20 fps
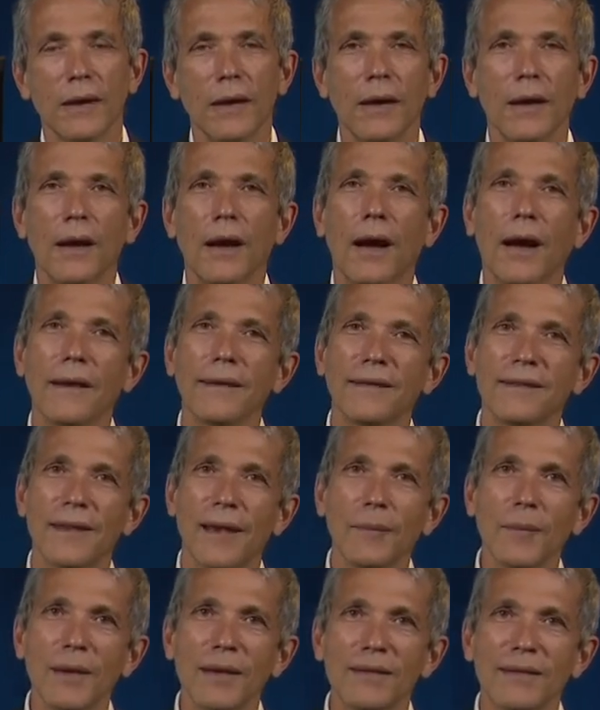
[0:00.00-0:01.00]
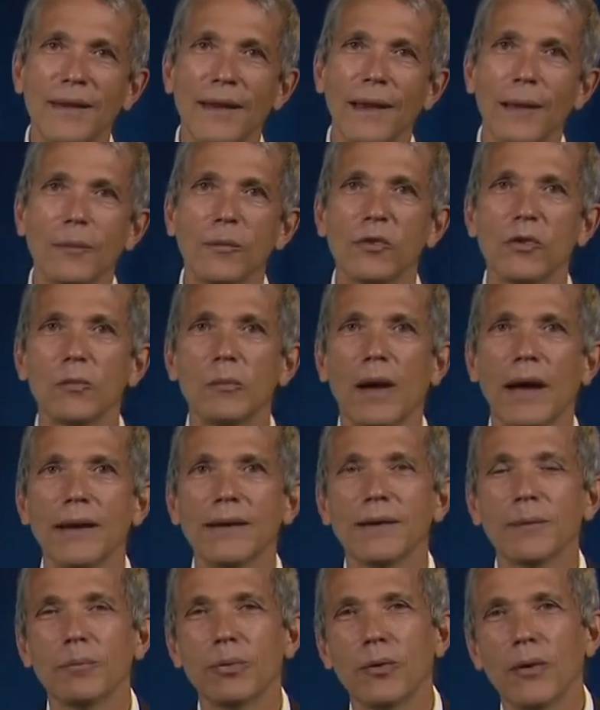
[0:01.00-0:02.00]
On some exams, you might
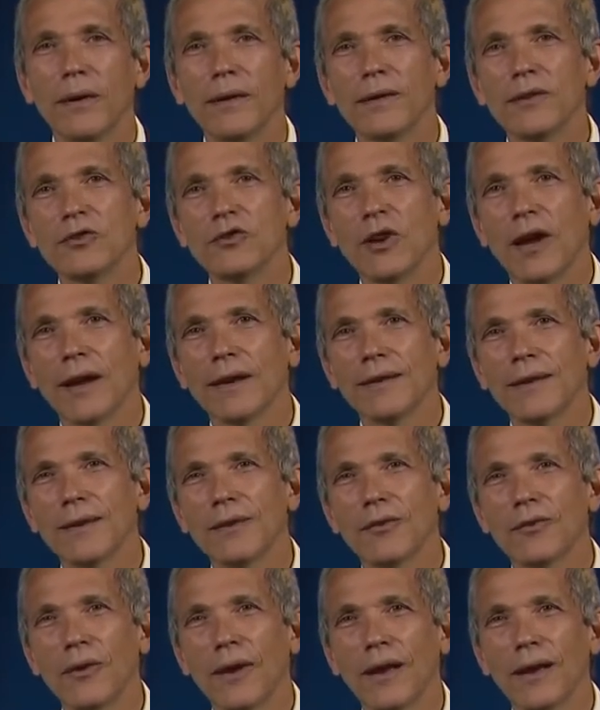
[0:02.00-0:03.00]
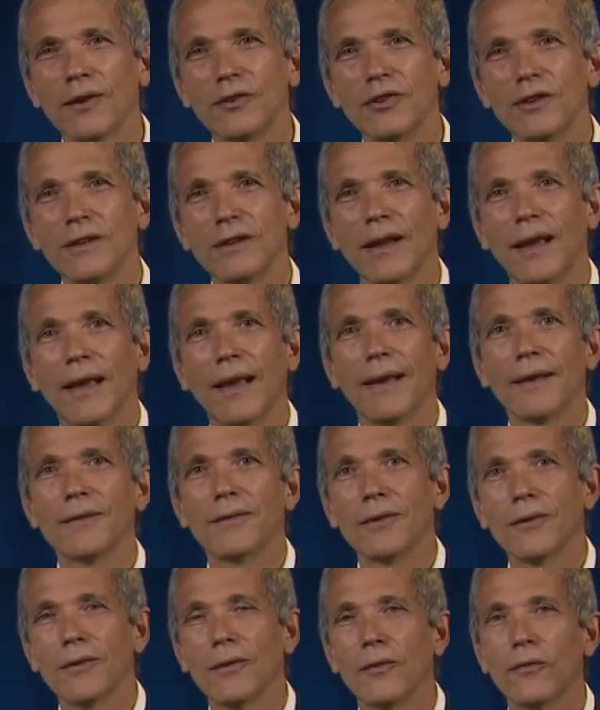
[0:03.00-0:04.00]
deploy the shotgun strategy to
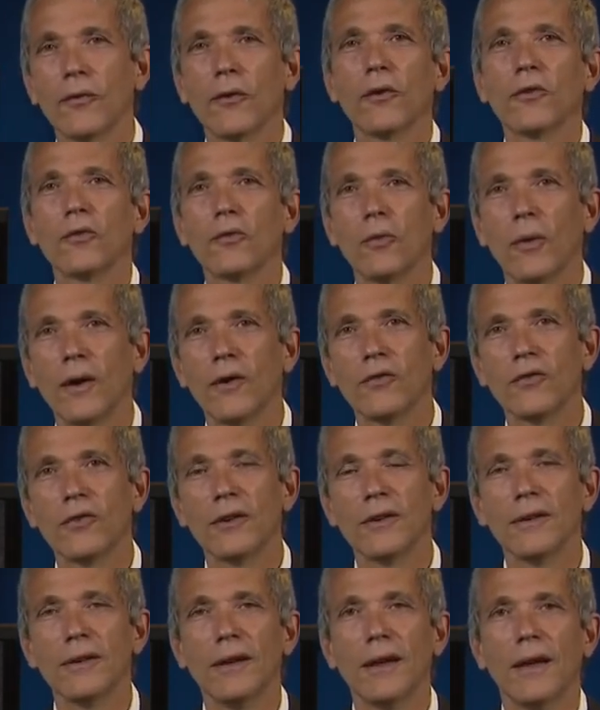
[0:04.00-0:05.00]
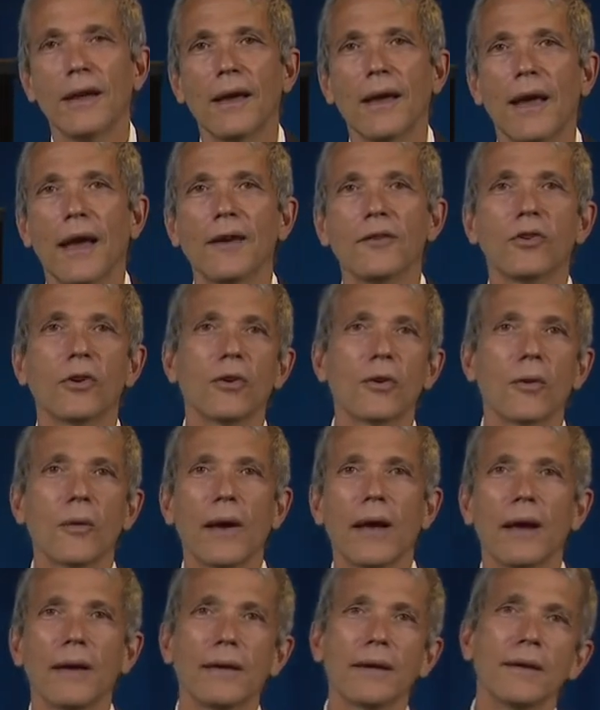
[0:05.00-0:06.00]
answer the first question and turn
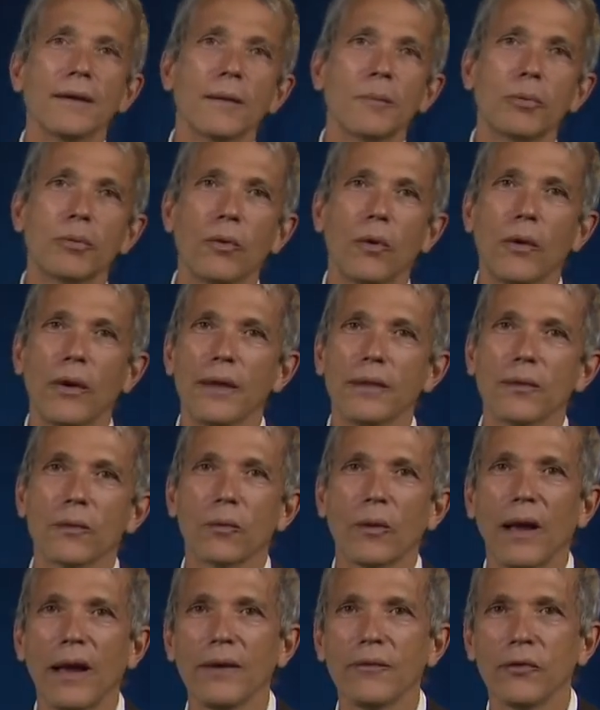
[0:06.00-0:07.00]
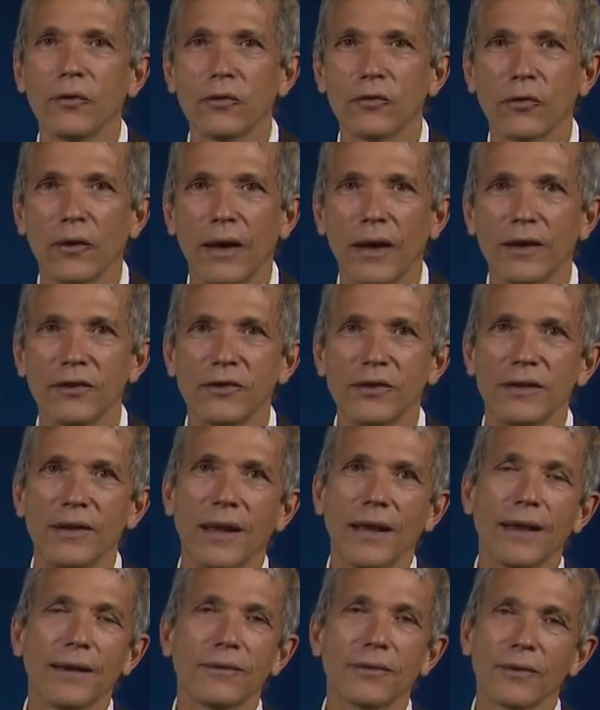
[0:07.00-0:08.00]
around and deploy the rifle strategy to
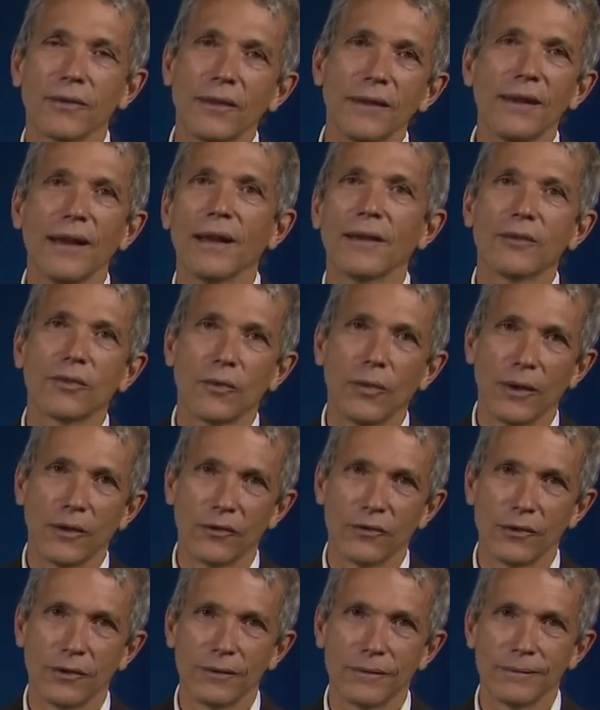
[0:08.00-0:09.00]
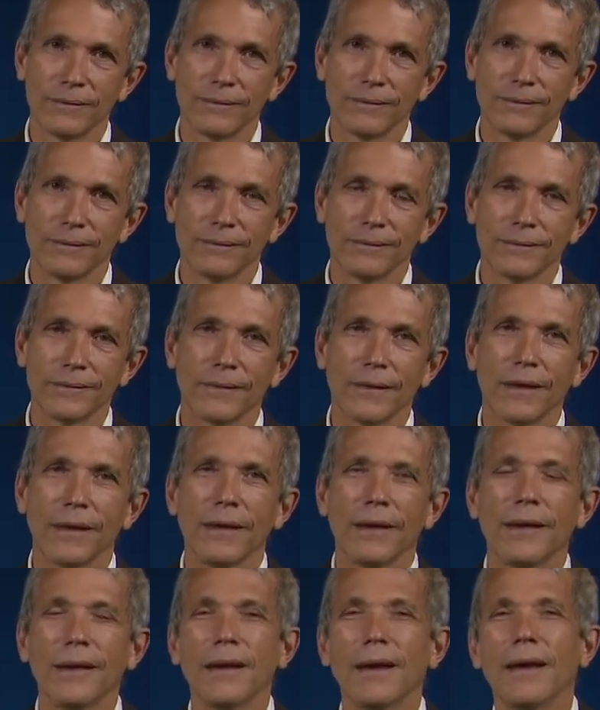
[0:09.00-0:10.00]
answer the next question.
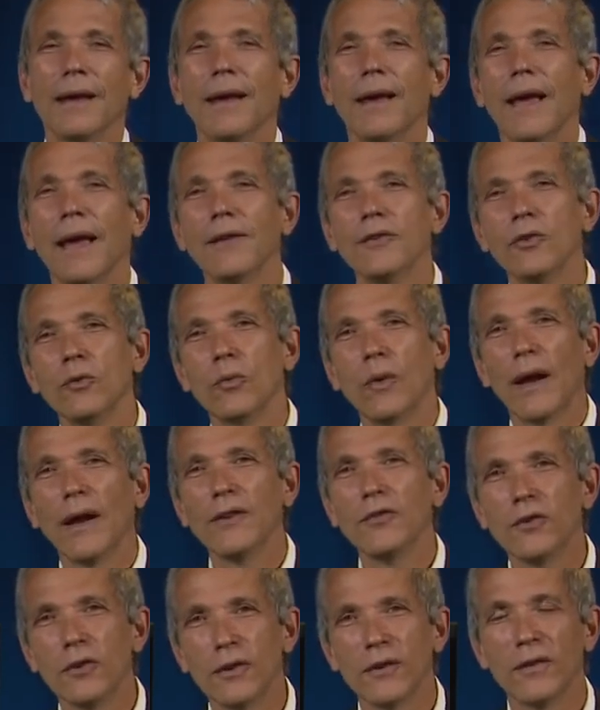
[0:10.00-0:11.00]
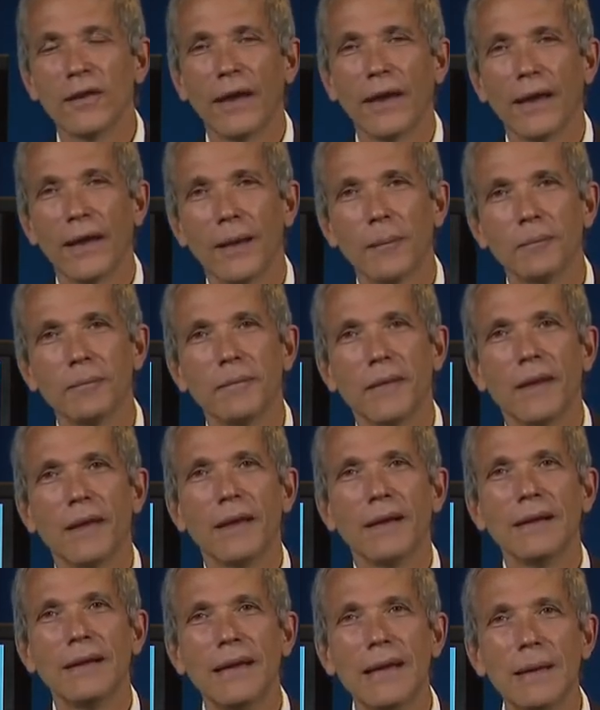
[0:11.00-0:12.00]
As you write your exam,
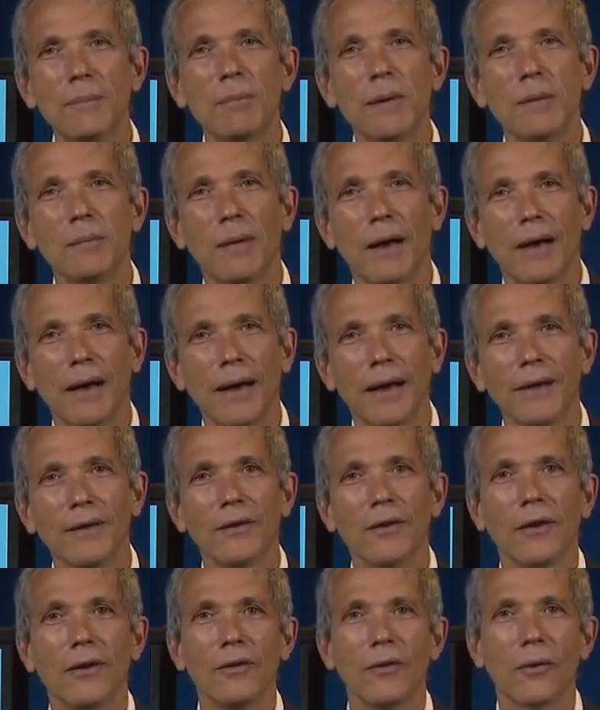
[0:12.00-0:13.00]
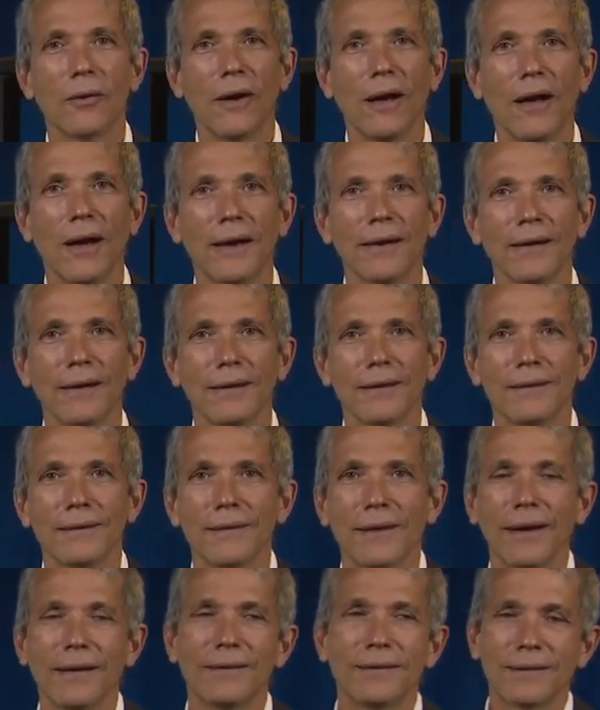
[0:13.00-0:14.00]
keep in mind your audience,
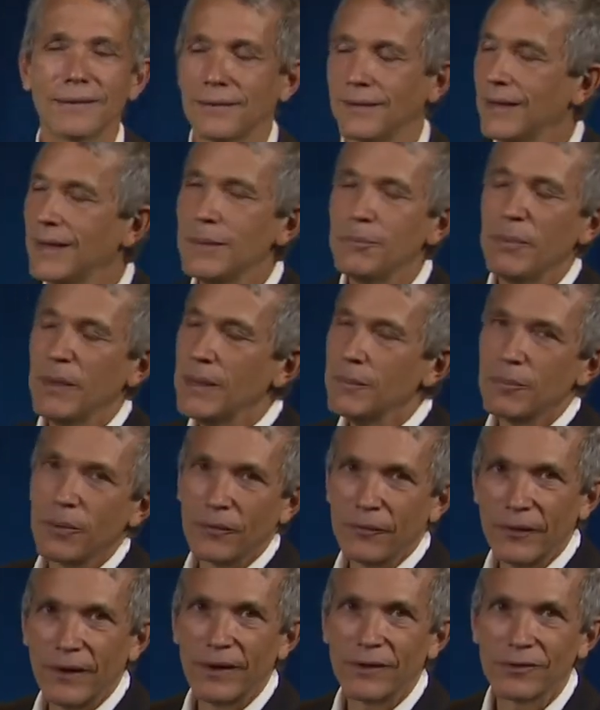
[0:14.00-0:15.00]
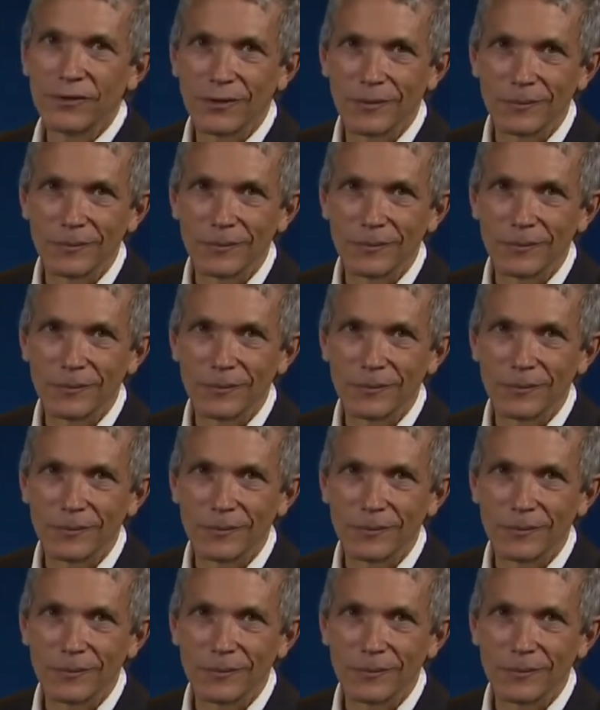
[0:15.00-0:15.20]
a sleepy professor.